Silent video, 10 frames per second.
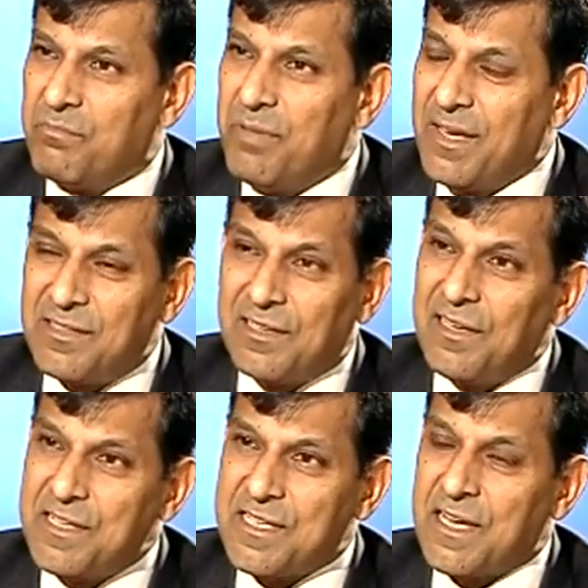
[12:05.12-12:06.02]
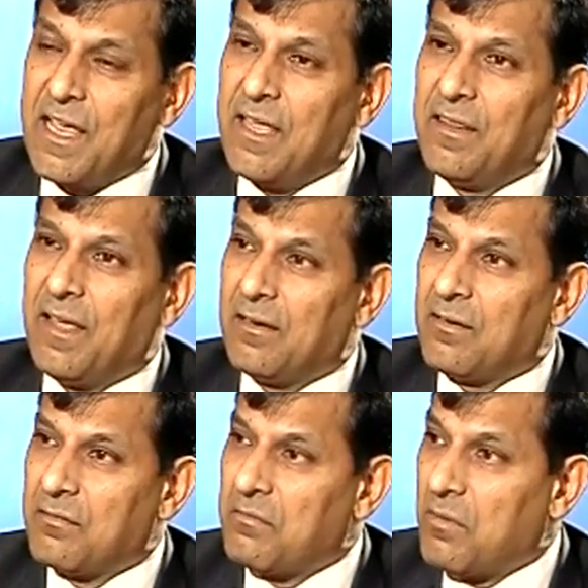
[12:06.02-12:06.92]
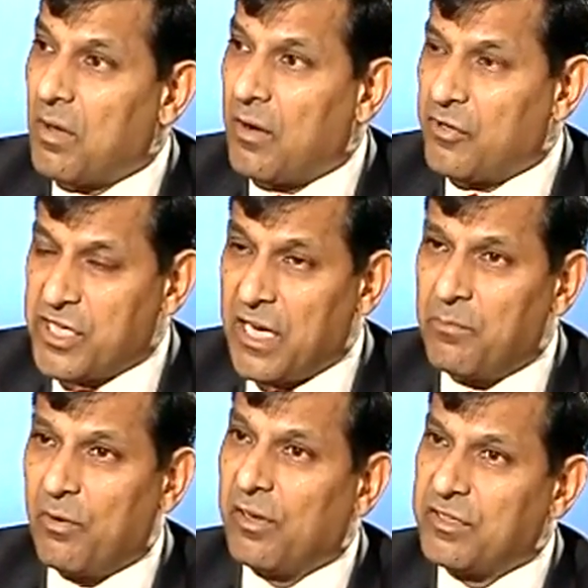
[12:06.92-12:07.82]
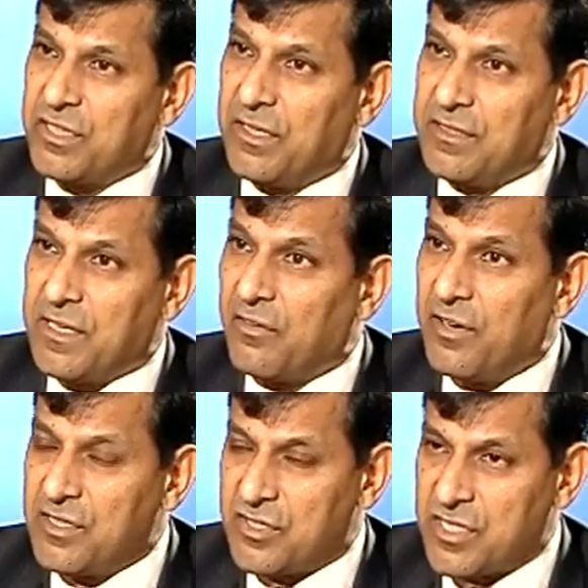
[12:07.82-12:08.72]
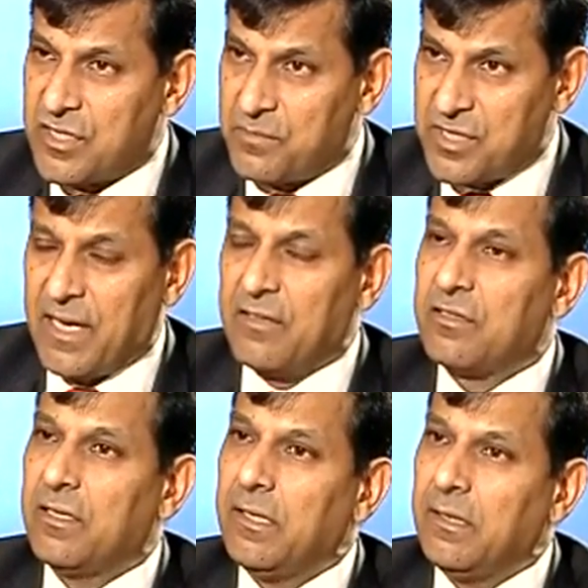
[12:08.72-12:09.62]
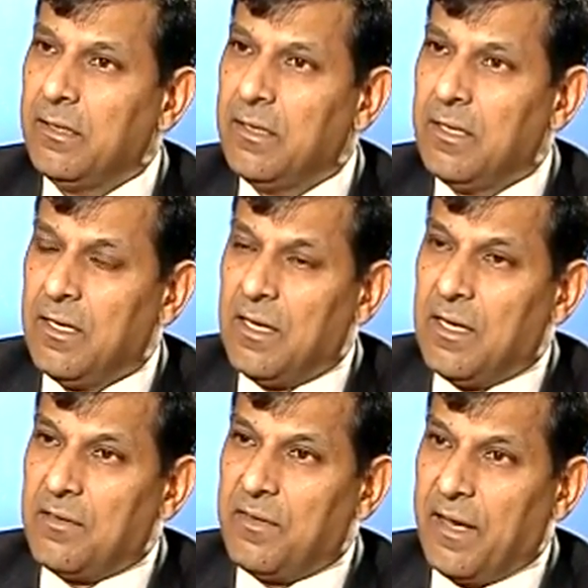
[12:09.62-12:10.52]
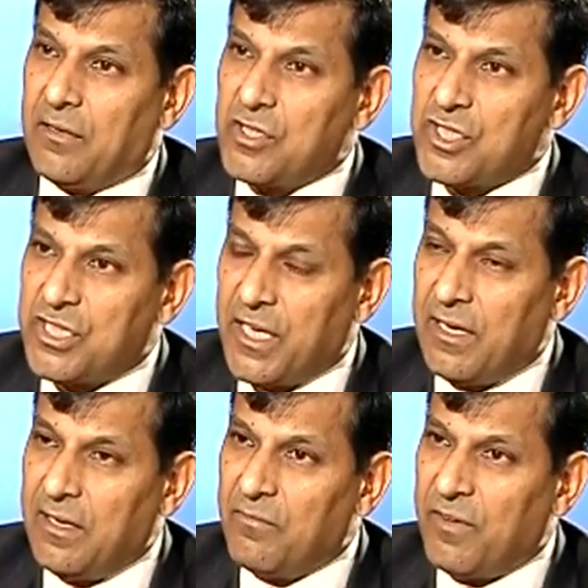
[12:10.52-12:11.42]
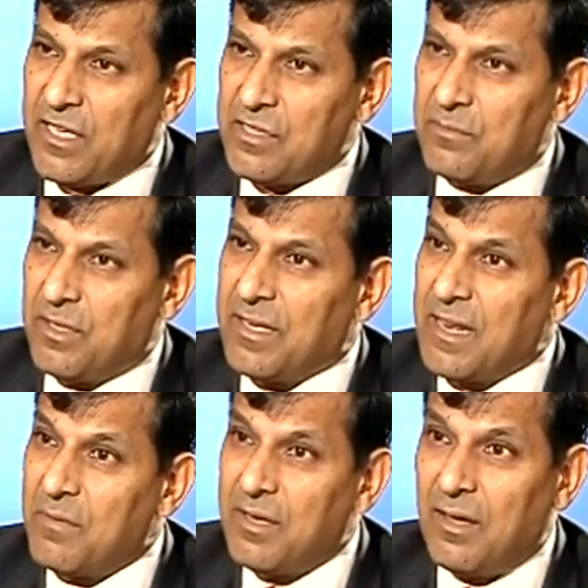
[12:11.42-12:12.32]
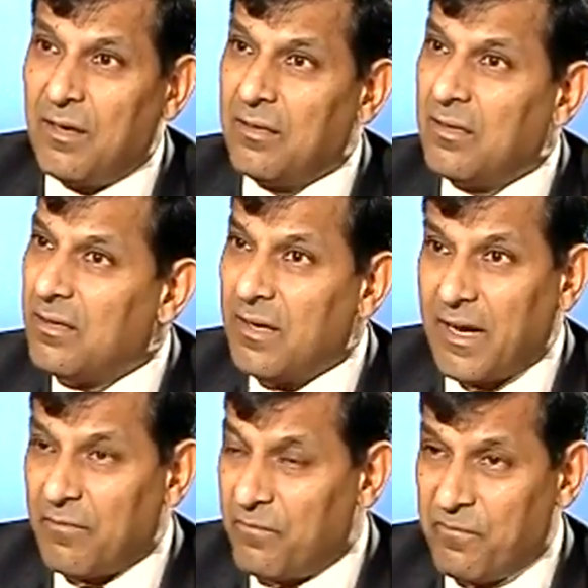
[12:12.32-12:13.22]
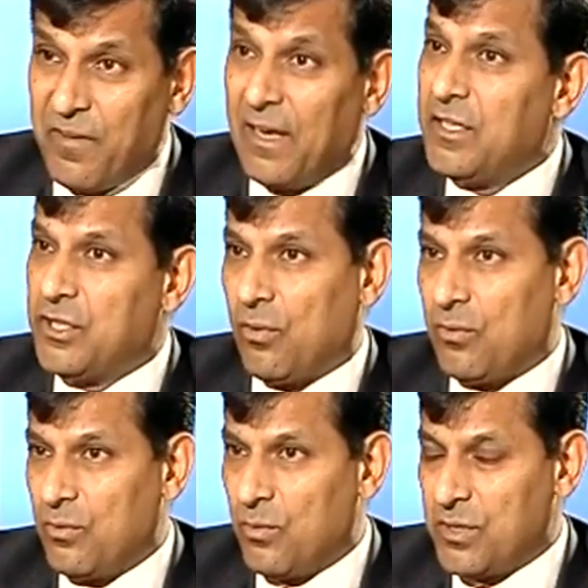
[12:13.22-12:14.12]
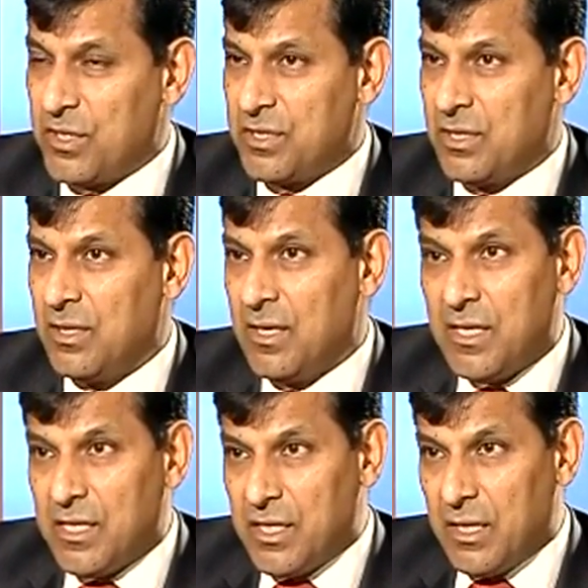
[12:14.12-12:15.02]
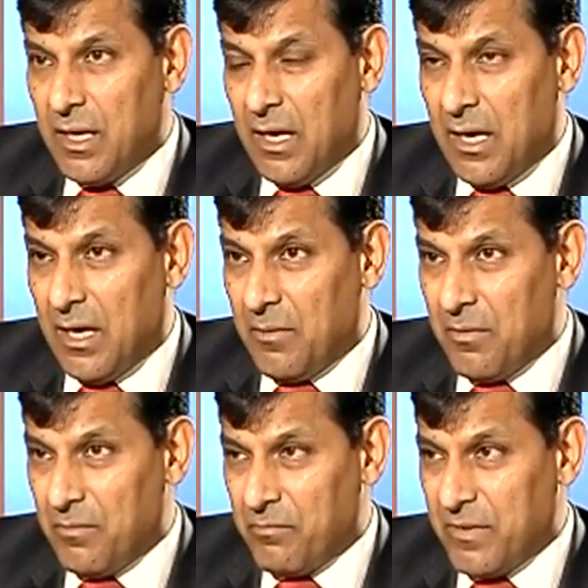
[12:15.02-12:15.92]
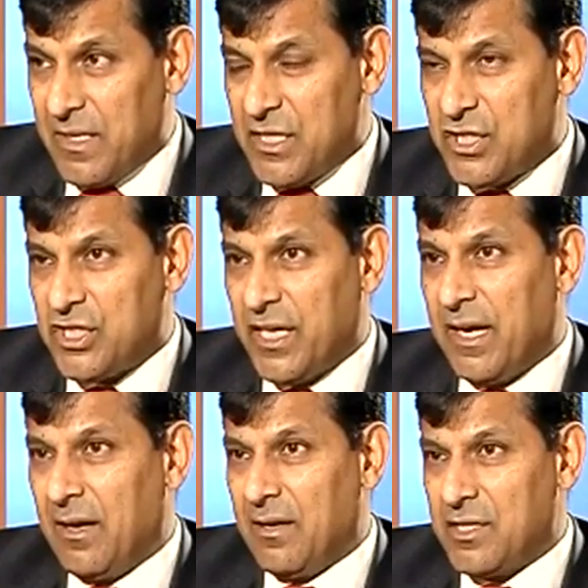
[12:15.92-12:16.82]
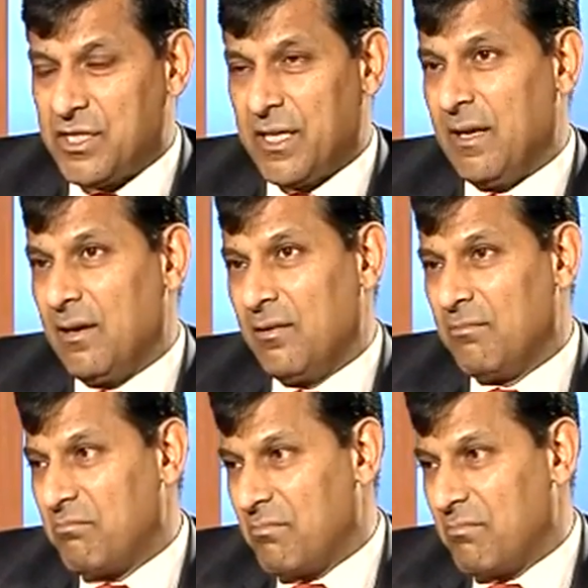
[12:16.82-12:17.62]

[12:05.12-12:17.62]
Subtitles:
basically say that shale production has increased substantially, that shale investment can be done at fairly short notice. The shale